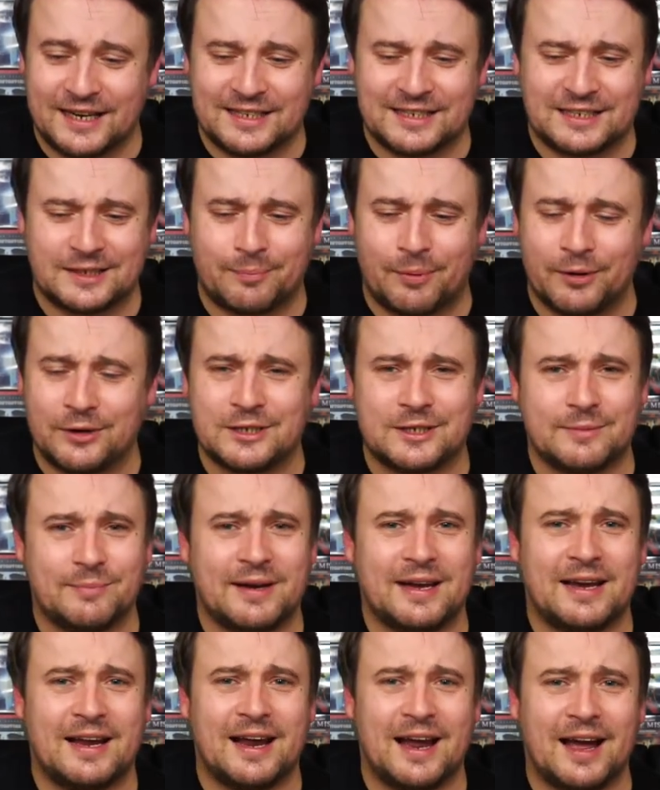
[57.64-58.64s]
it's supposed to
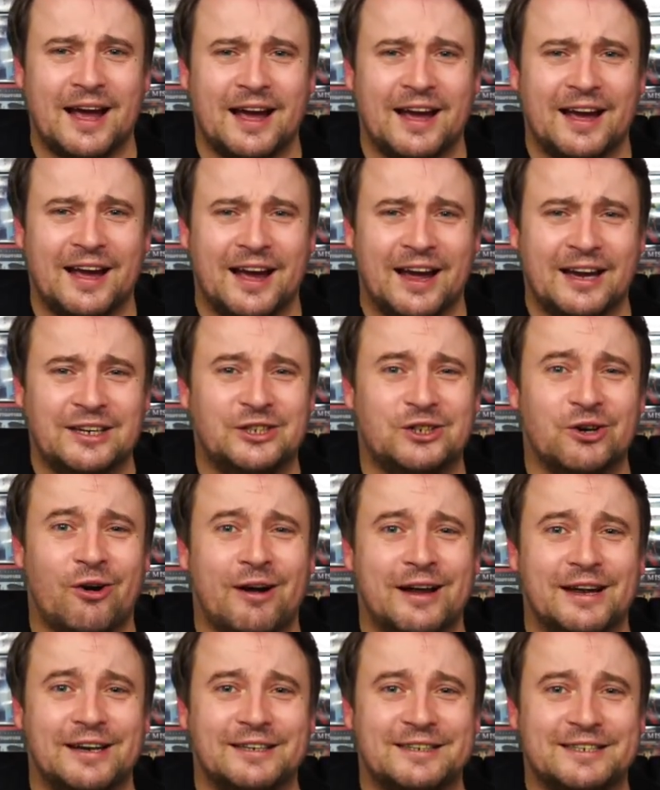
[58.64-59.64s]
be a, a
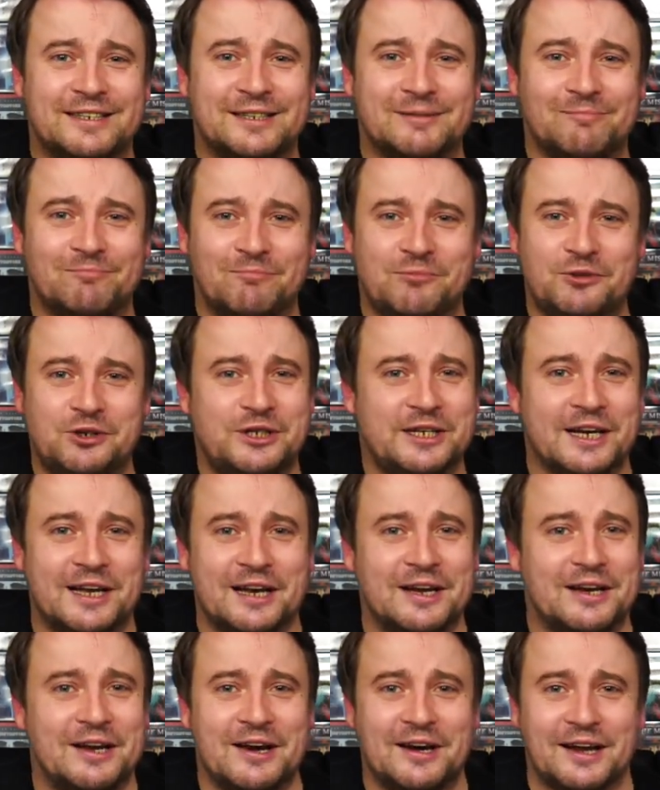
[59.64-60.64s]
giant
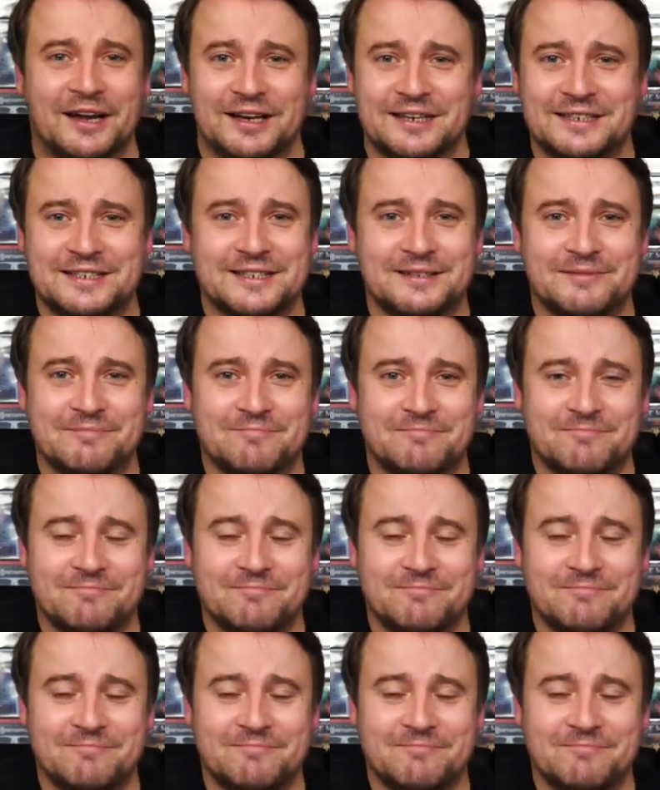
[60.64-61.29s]
chicken nugget.